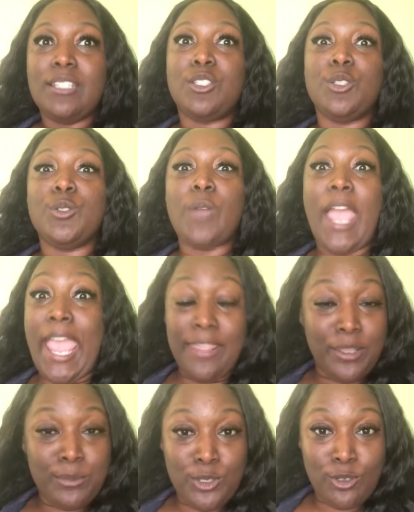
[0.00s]
to
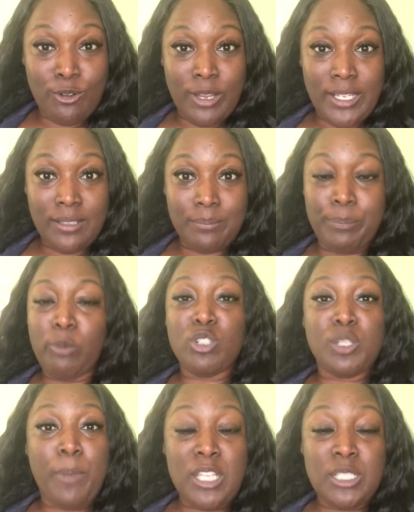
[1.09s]
add them to your credit. Be
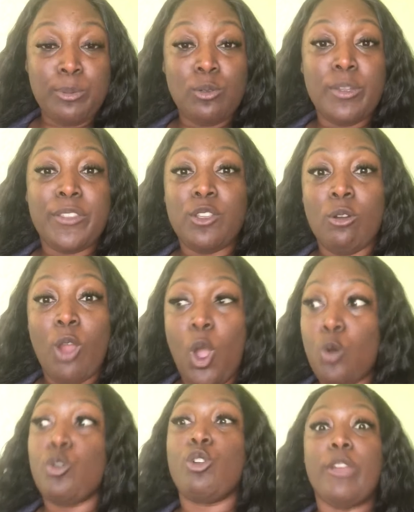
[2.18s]
responsible with your
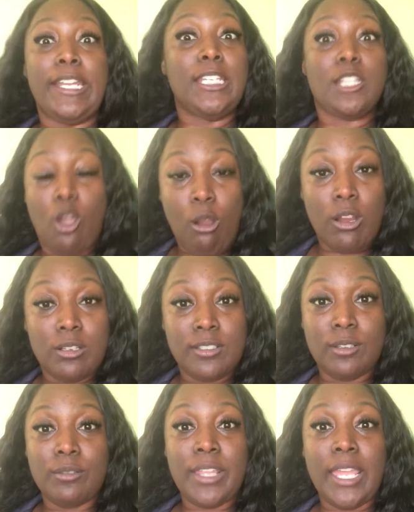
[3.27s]
own credit cards
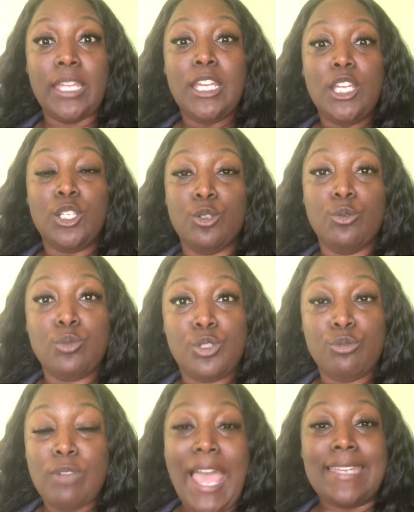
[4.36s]
so that you
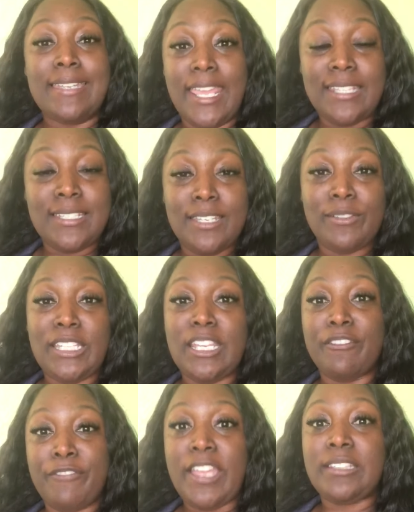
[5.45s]
do not negatively
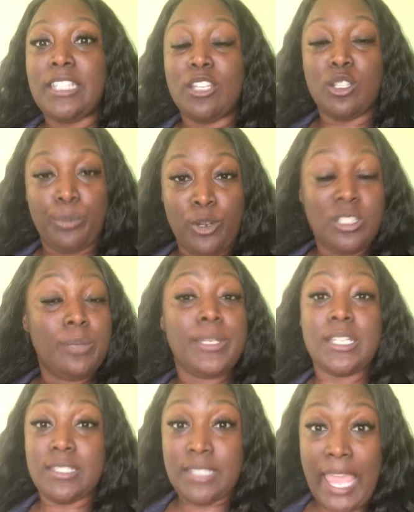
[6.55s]
affect the other person,
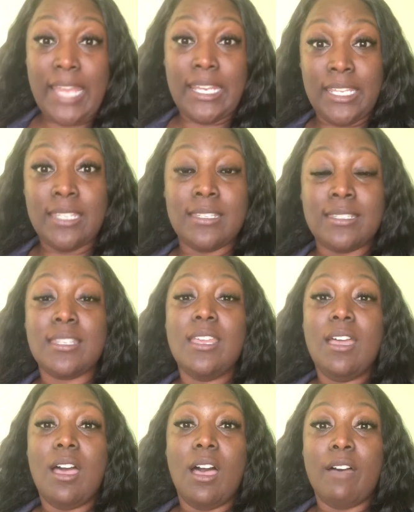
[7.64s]
because that is
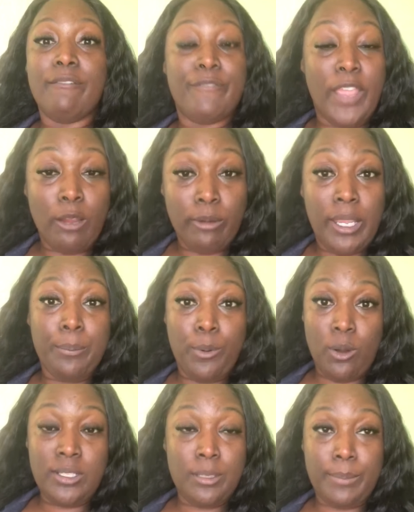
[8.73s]
very
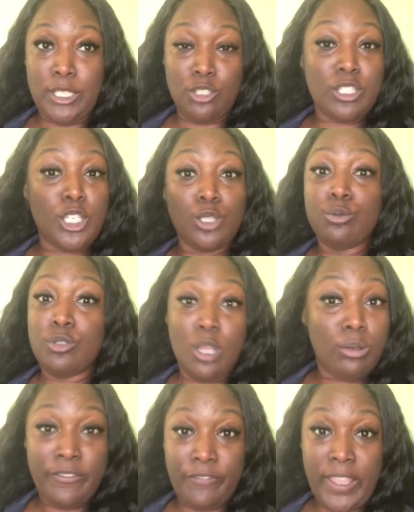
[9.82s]
important, to make sure that you
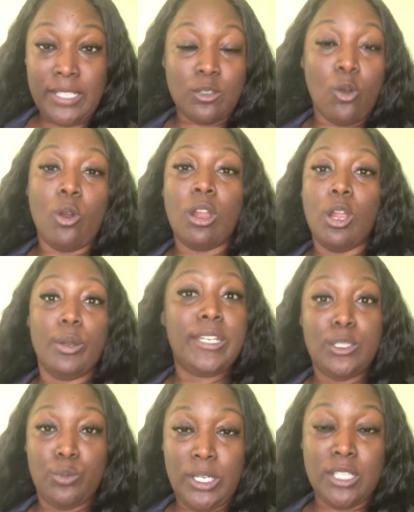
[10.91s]
don't affect or hurt
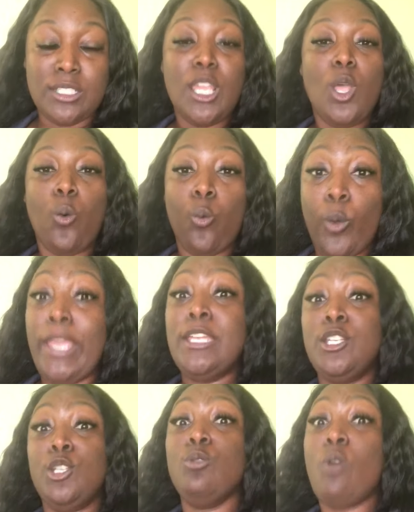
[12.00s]
anyone else
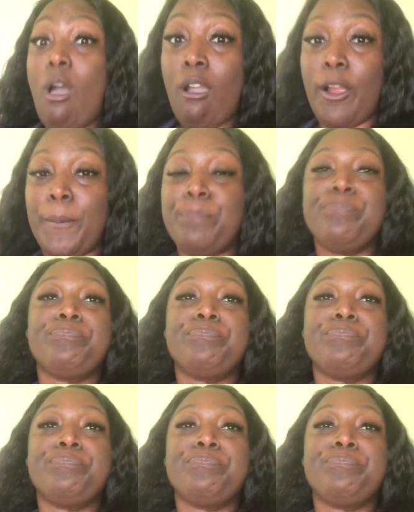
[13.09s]
when you are